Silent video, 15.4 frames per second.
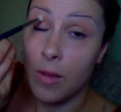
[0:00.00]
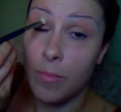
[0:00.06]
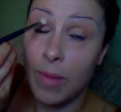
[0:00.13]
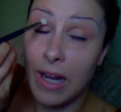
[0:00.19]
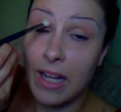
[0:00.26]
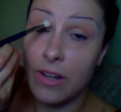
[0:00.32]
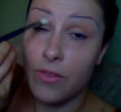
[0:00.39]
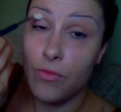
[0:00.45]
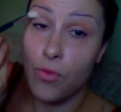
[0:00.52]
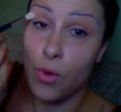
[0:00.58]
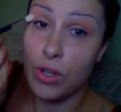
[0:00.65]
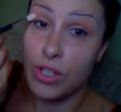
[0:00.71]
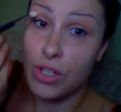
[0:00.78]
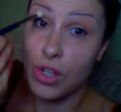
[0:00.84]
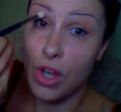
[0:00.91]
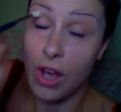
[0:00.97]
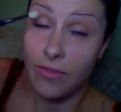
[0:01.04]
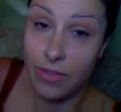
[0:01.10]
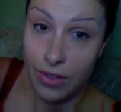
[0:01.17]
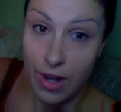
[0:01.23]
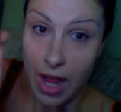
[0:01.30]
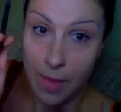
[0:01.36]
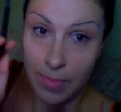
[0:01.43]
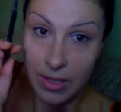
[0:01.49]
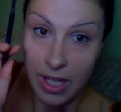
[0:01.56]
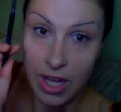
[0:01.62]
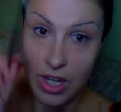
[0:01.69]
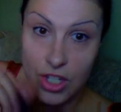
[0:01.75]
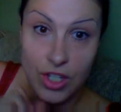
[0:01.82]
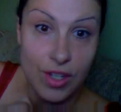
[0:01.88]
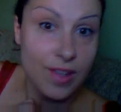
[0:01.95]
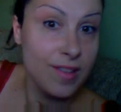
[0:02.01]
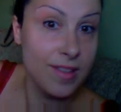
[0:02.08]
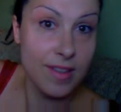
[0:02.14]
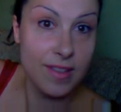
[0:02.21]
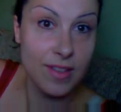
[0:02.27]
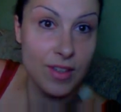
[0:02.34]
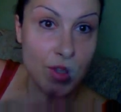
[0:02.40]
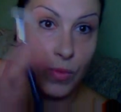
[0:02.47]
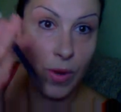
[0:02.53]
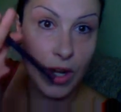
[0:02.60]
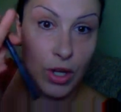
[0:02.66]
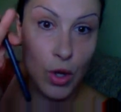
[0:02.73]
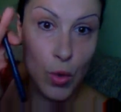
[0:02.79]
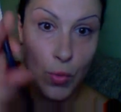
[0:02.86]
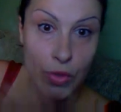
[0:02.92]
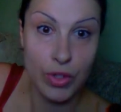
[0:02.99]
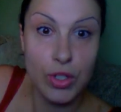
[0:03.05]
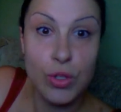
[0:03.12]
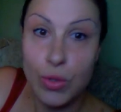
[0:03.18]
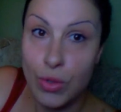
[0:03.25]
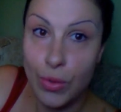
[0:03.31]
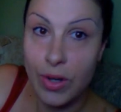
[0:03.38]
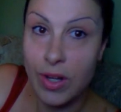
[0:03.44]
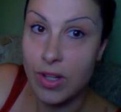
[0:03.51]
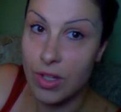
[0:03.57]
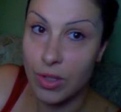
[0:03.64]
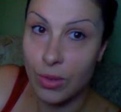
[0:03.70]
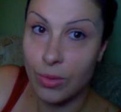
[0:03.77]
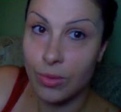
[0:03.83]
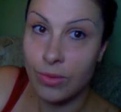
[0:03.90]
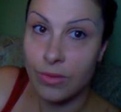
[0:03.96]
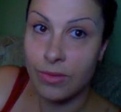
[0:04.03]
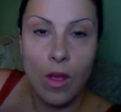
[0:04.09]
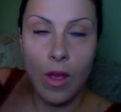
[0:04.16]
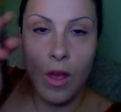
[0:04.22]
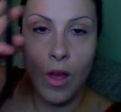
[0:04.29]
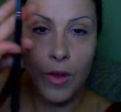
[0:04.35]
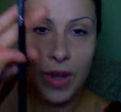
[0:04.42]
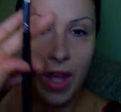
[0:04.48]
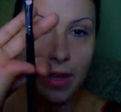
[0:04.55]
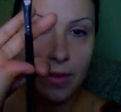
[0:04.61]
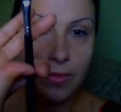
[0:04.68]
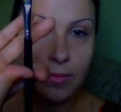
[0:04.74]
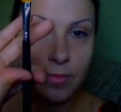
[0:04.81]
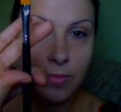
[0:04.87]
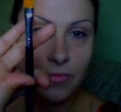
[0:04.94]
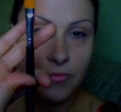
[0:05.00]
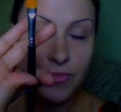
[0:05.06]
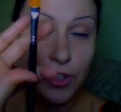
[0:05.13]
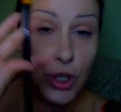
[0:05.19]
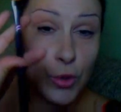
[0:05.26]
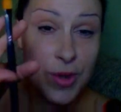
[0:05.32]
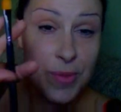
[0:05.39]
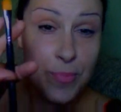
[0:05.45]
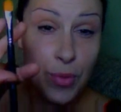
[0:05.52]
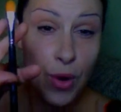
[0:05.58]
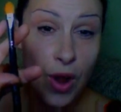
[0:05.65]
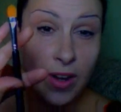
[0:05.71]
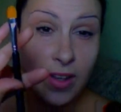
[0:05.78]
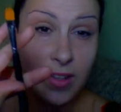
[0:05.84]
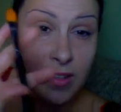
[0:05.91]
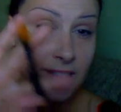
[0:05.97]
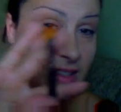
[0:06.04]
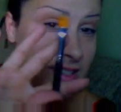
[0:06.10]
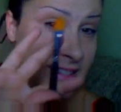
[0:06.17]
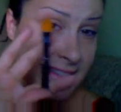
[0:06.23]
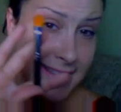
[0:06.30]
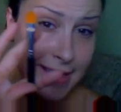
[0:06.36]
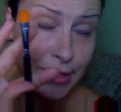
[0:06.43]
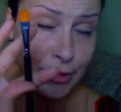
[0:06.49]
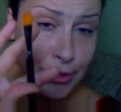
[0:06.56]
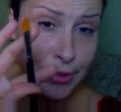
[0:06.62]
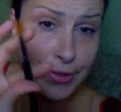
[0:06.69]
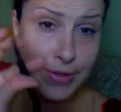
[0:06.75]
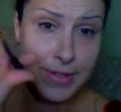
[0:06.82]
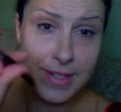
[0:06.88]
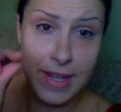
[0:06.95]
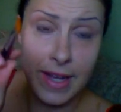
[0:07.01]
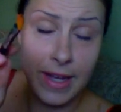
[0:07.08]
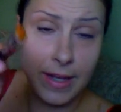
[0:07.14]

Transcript: but for softer applications, this is the way to go with the 222. Okay, for cream products, concealers,